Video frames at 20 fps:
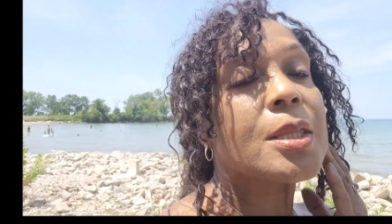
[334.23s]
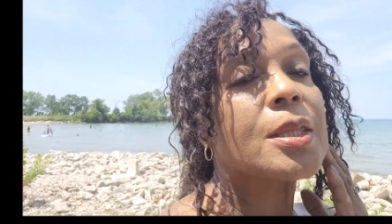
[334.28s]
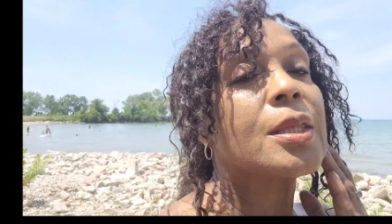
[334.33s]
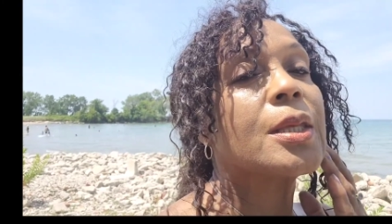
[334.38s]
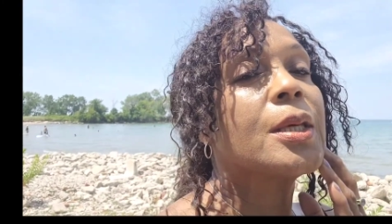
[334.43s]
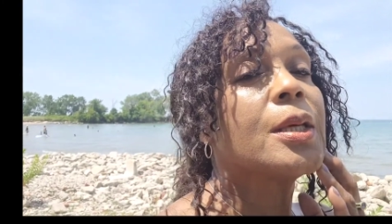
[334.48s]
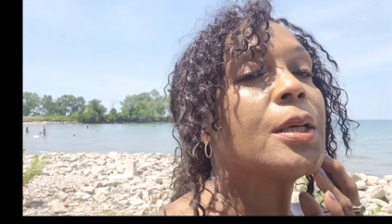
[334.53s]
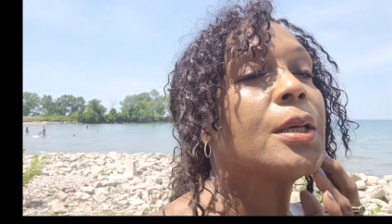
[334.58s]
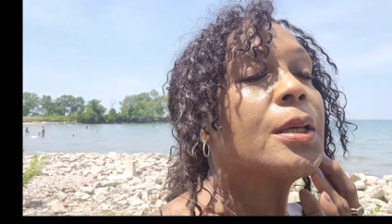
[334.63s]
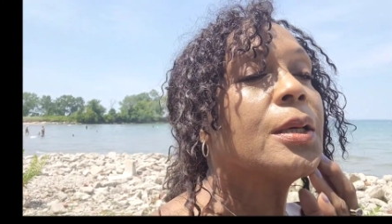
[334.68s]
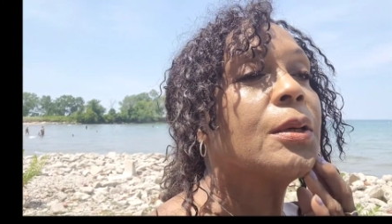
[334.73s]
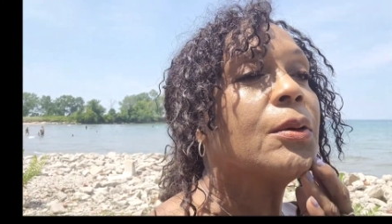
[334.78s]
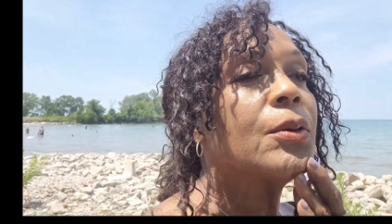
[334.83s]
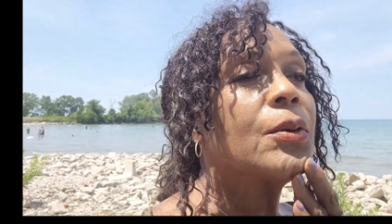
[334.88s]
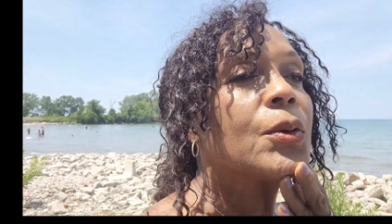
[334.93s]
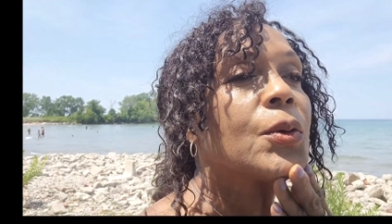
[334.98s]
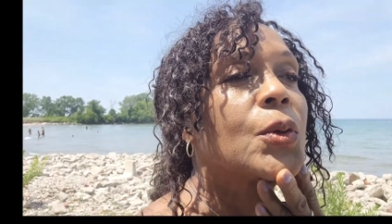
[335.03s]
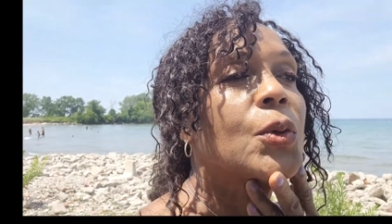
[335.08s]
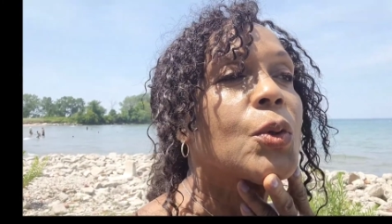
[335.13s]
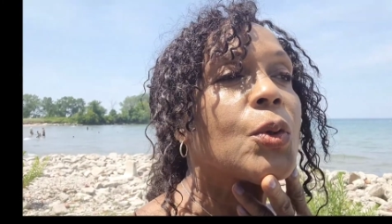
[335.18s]
the
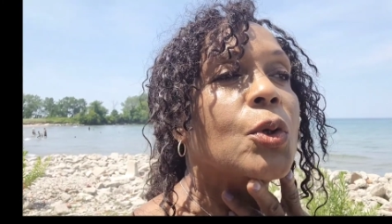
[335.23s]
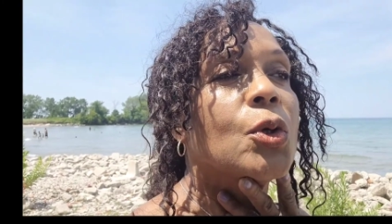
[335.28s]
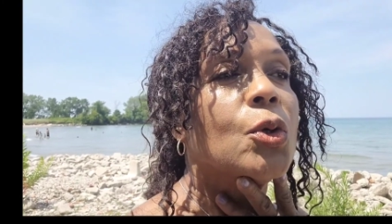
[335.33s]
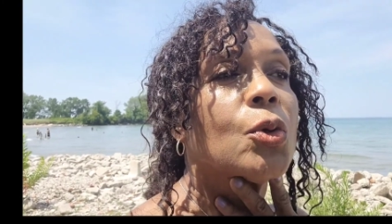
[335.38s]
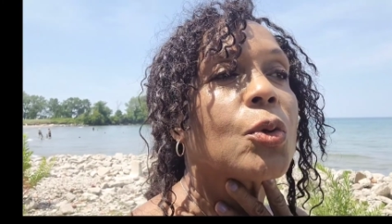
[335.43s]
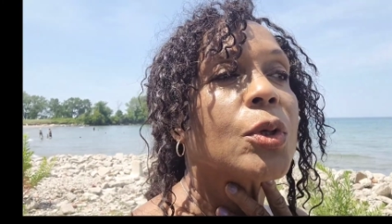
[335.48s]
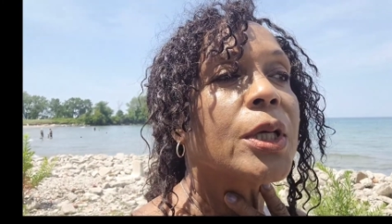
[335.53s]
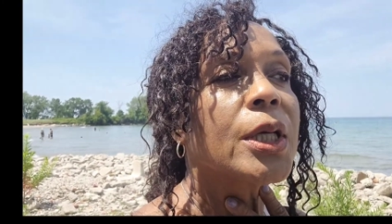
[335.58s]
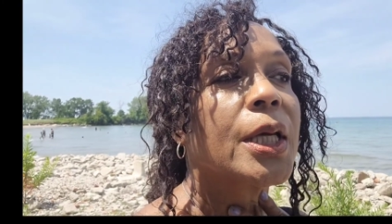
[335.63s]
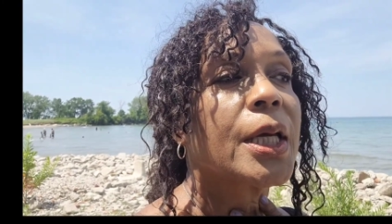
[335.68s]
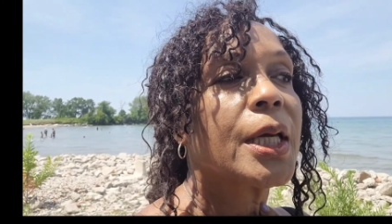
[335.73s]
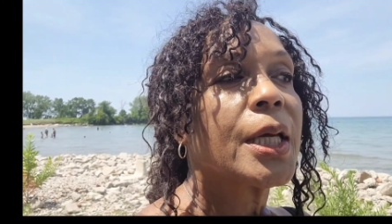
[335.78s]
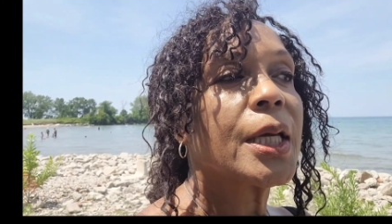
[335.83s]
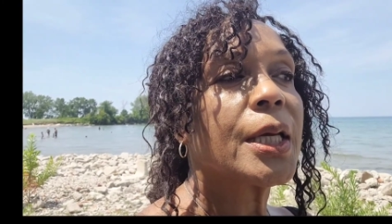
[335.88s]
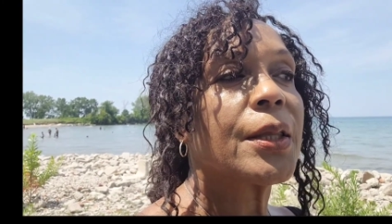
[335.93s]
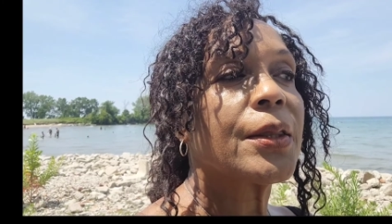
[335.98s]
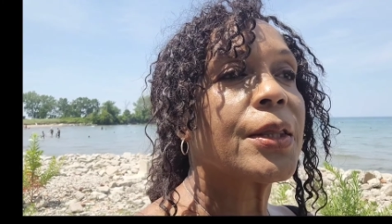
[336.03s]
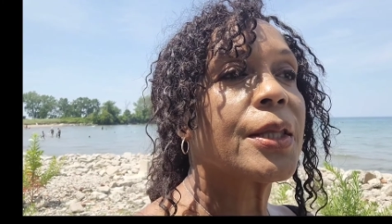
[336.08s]
okay,